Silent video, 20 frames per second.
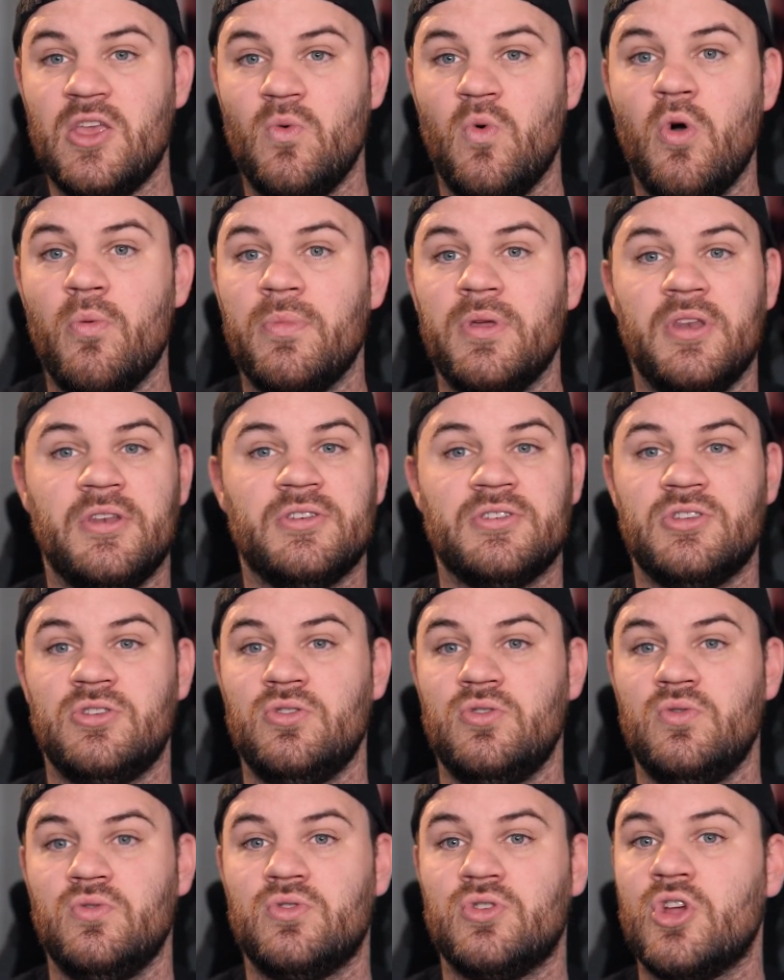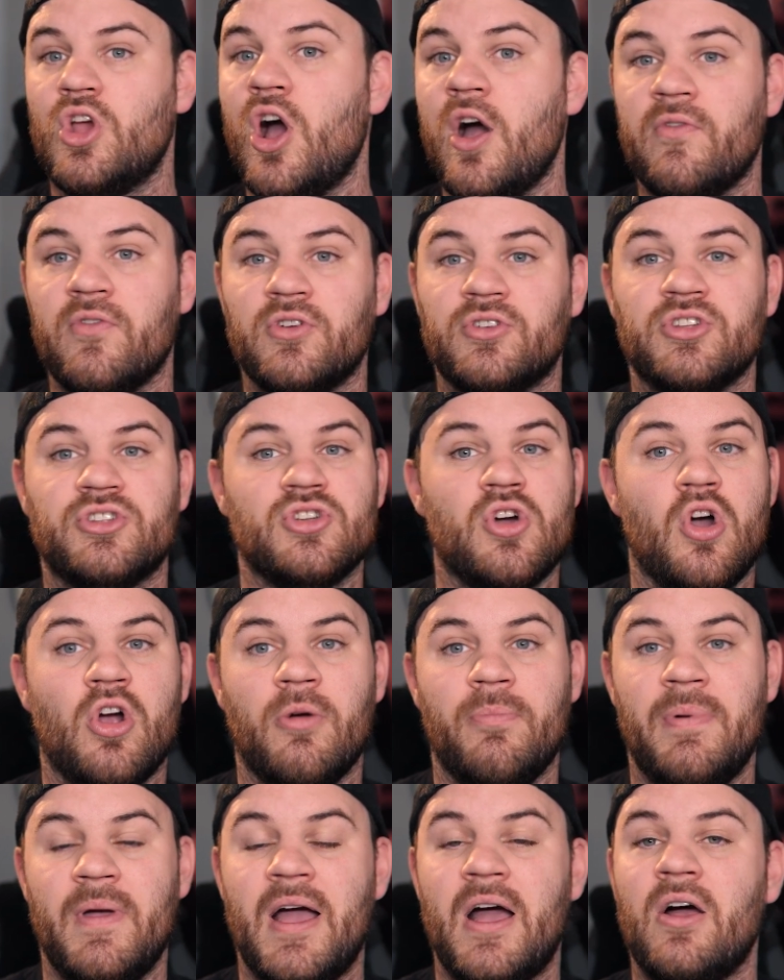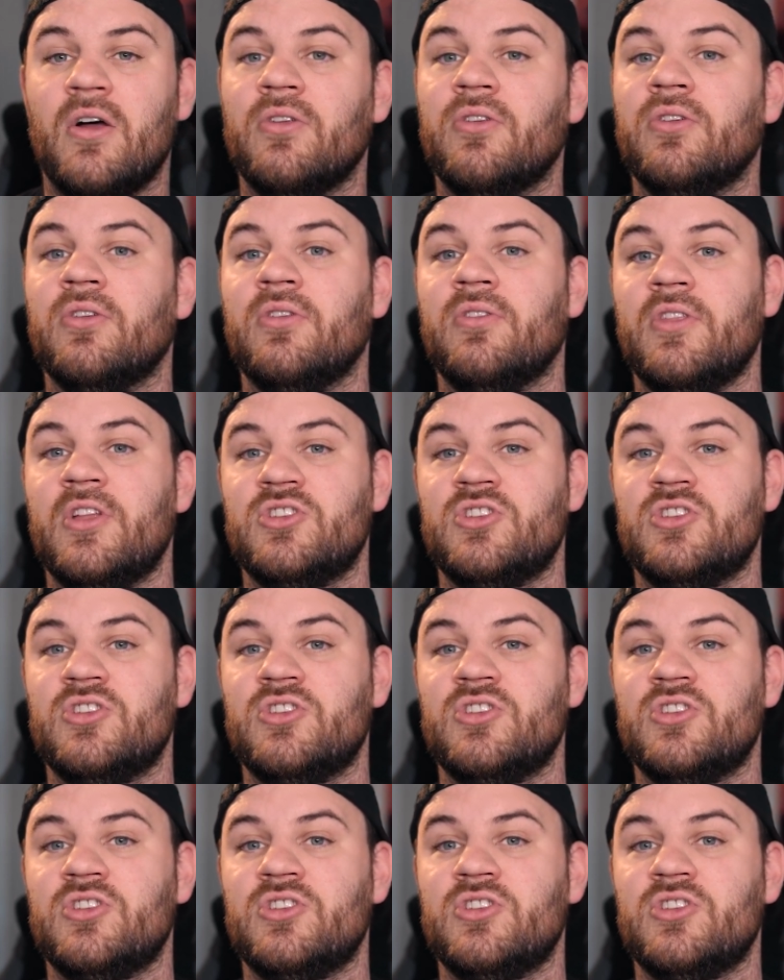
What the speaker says: you want me to cover, to talk about,